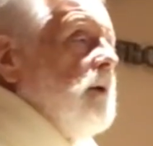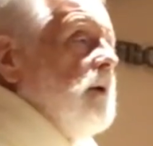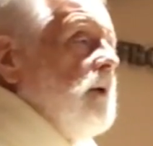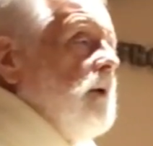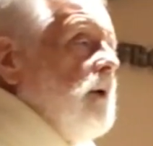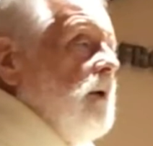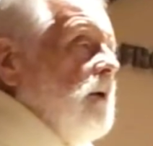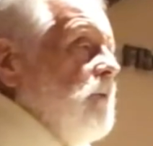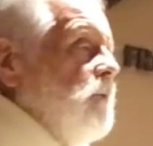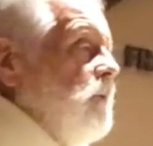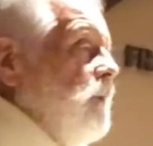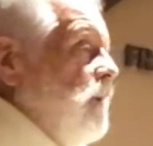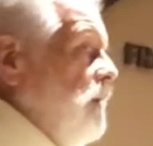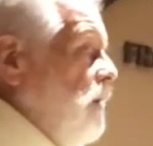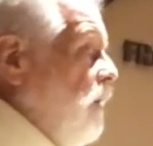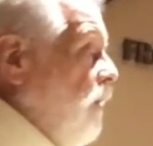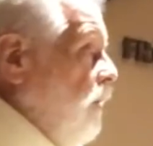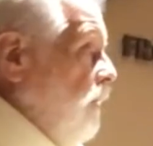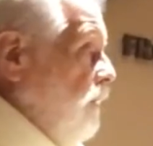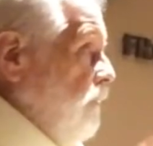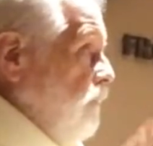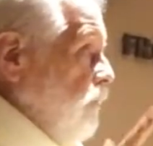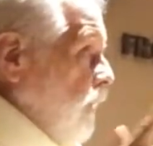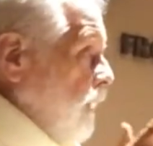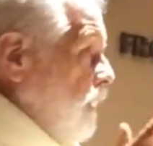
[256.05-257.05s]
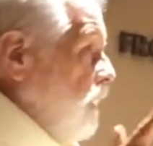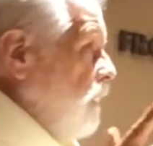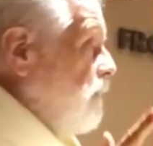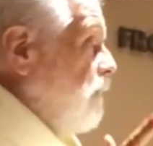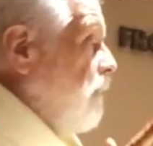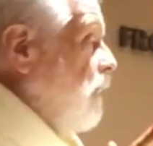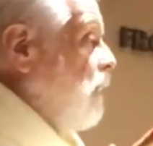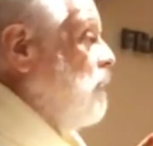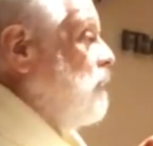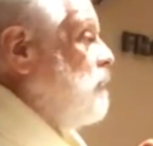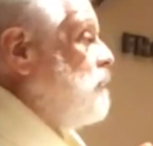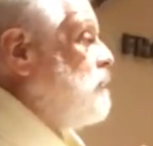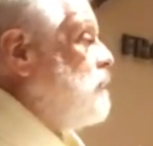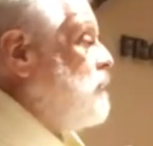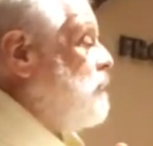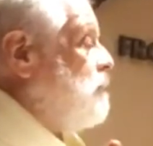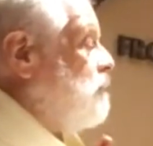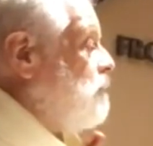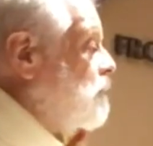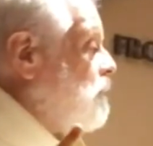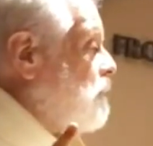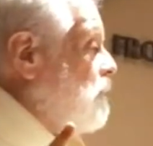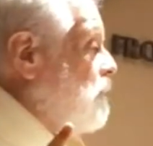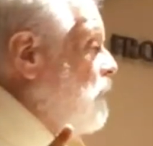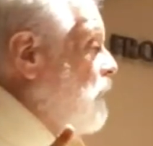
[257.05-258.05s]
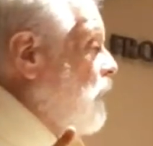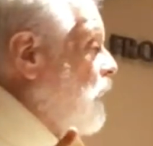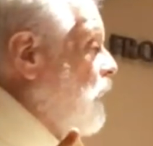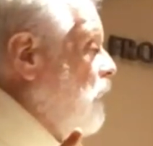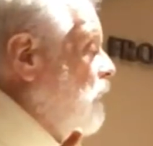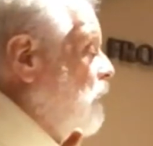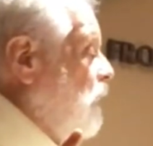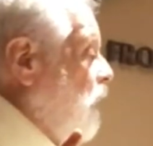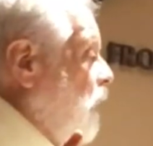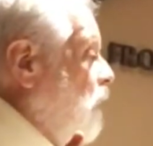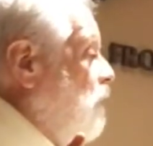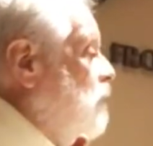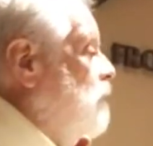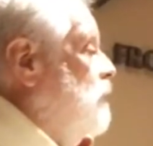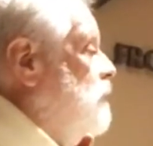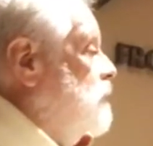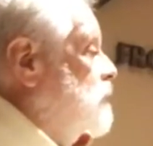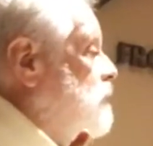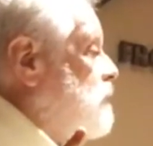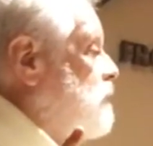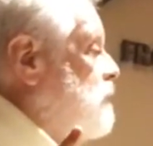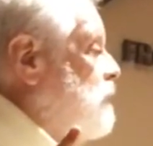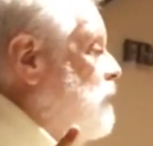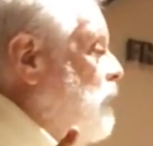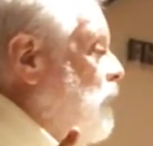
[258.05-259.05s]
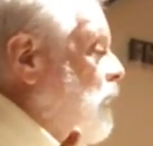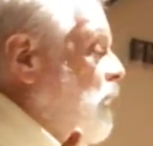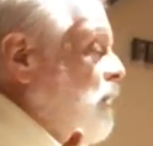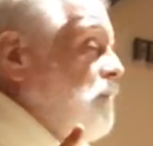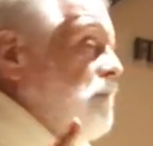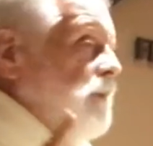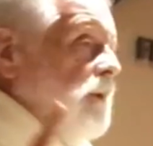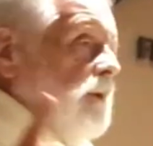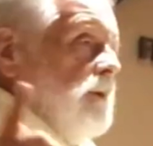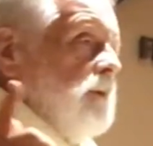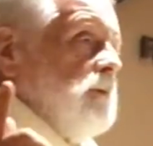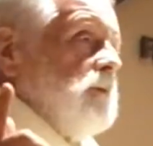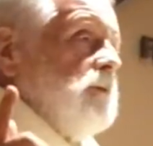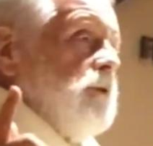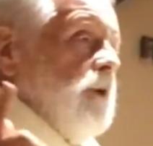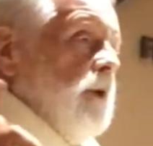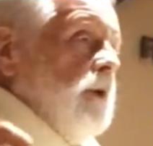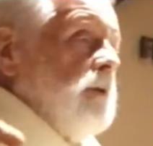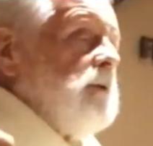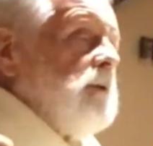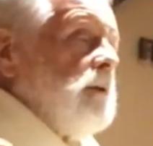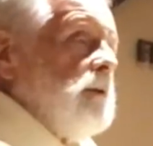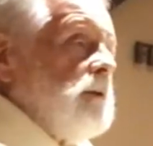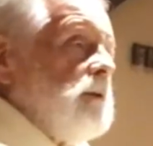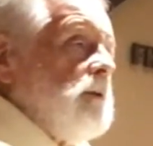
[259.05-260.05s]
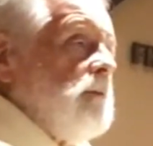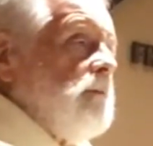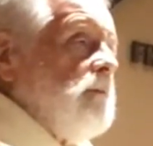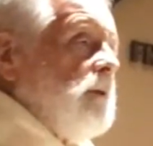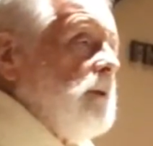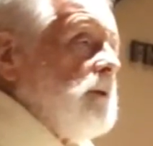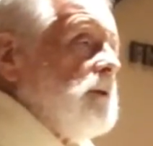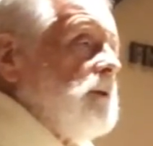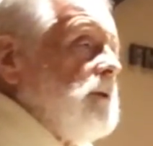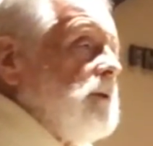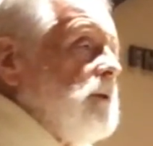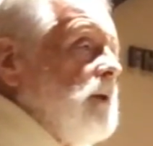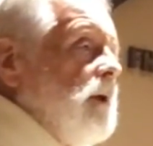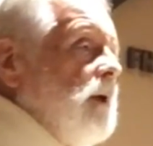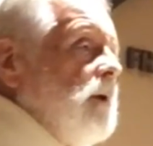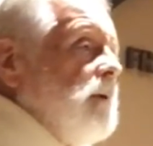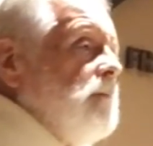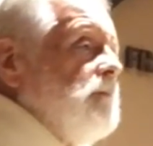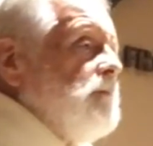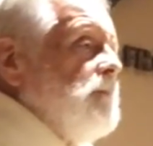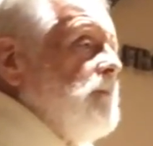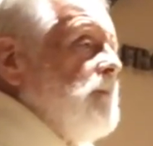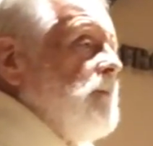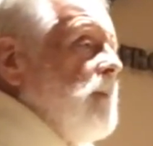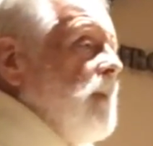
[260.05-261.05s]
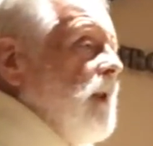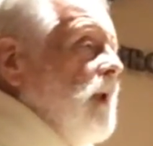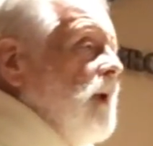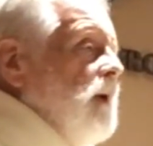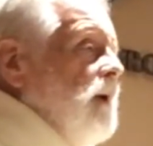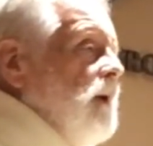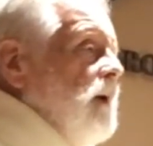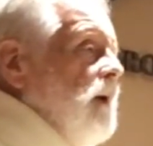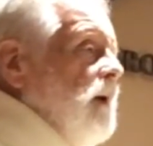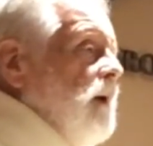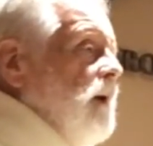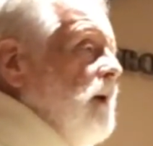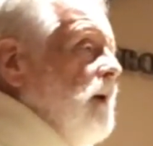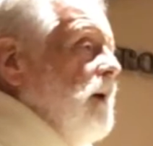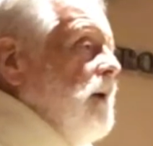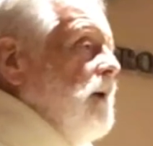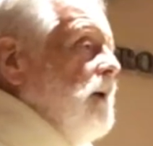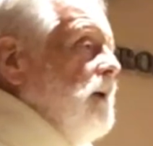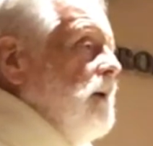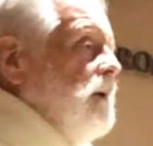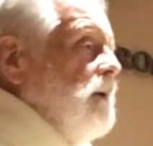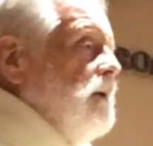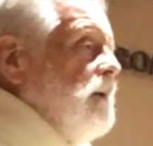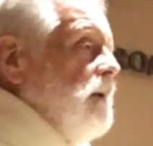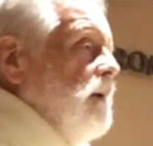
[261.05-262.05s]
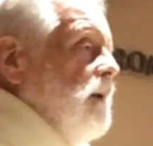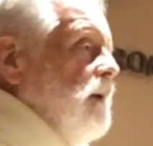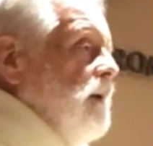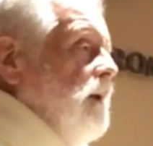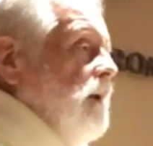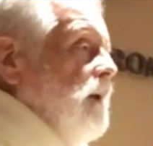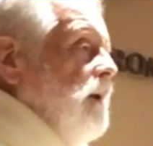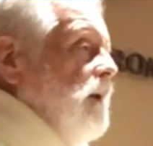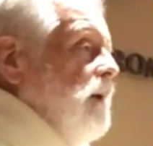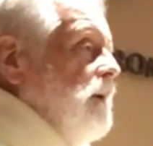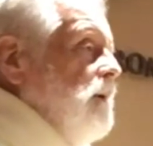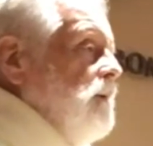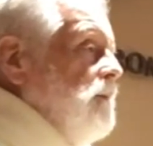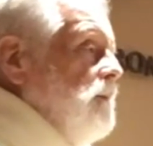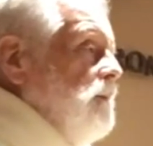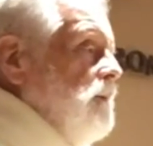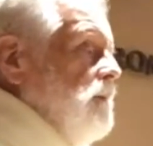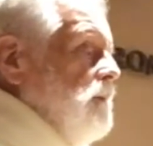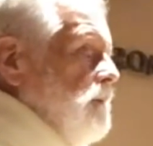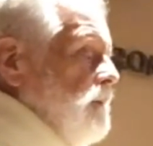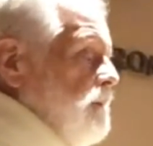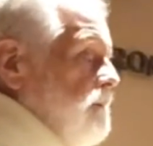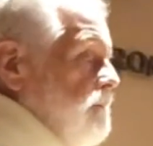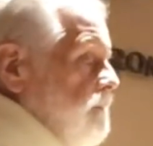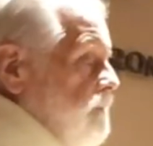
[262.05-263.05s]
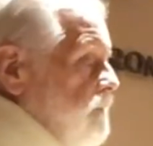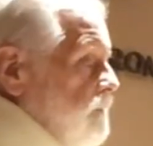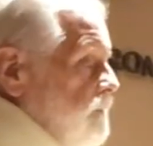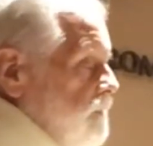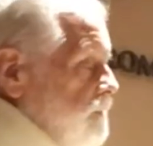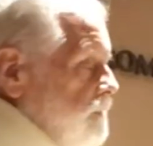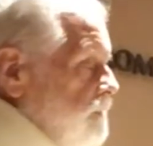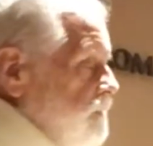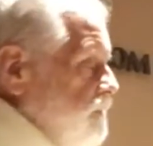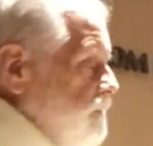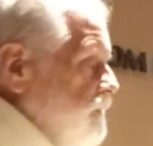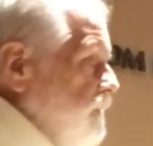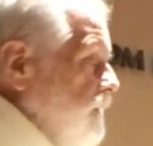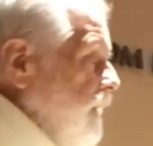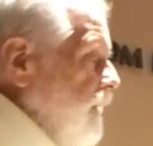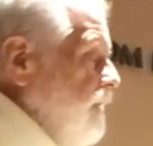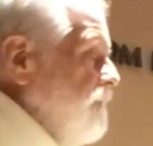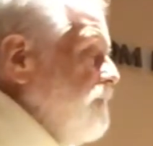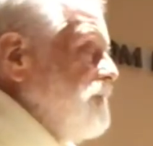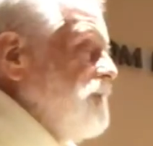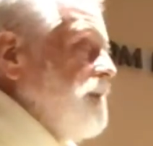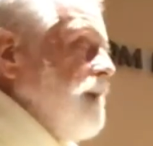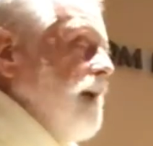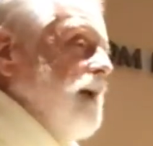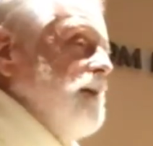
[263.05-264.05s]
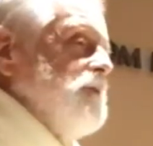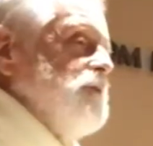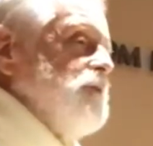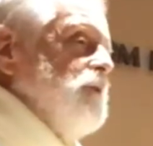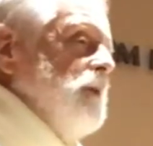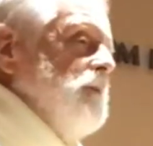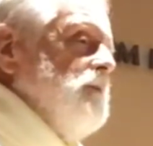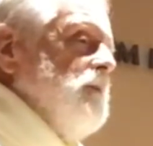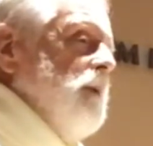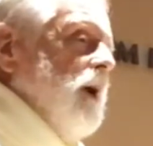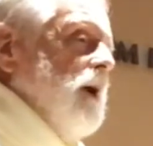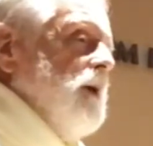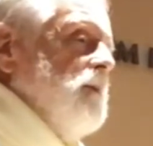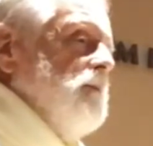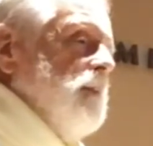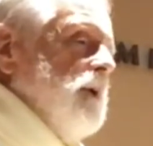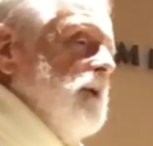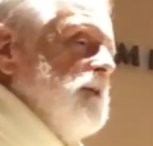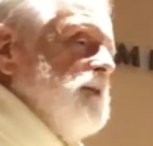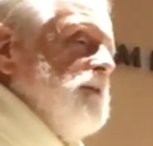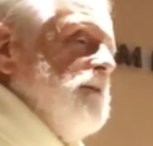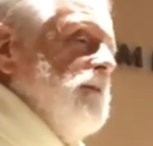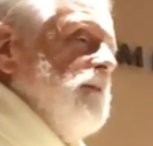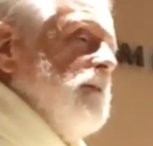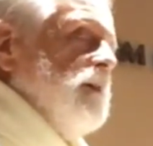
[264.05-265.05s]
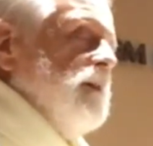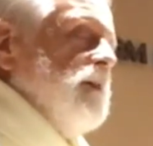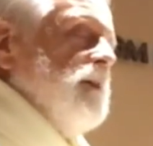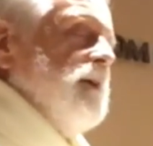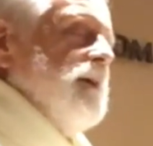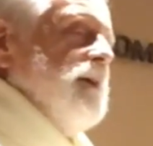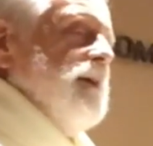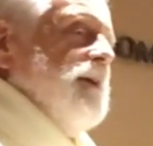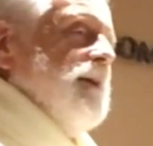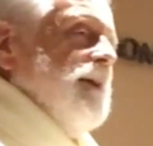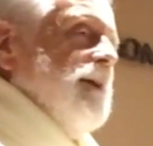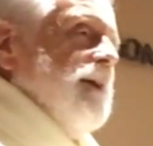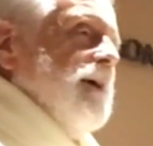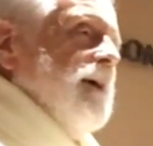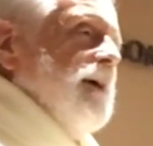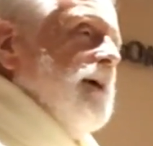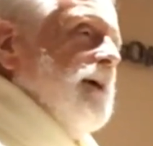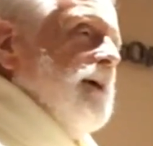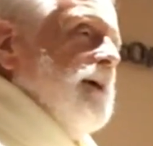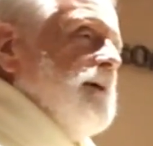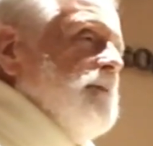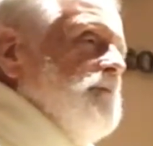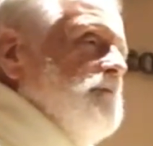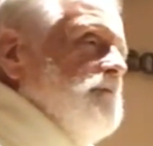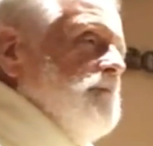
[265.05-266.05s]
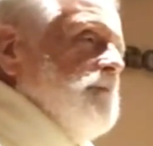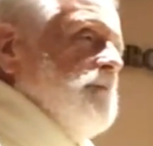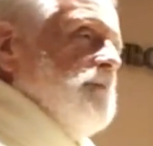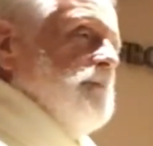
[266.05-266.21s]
Yeah, we know of one of those, and that was uh, when Jesus was uh, uh Mm, he was actually bar mitzvahed um,